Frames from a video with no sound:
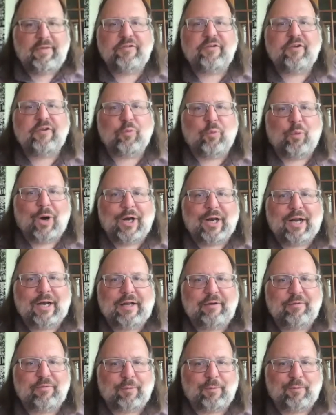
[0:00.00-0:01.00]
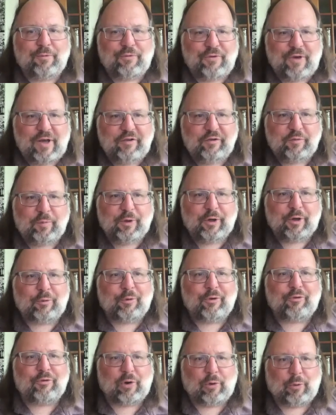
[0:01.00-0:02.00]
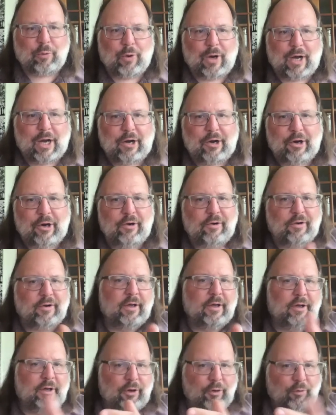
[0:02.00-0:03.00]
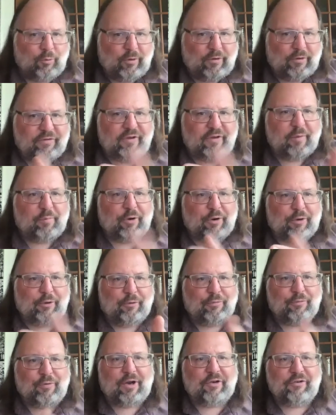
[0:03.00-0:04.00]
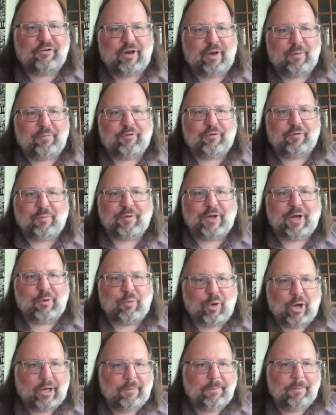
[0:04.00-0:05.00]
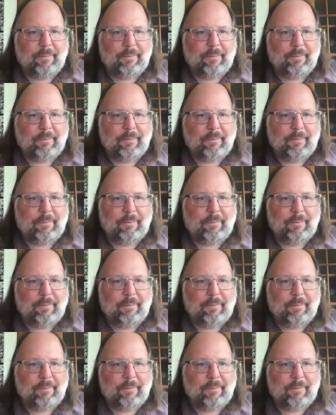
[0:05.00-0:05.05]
is 180 from Facebook, which required reciprocal friendships from day one.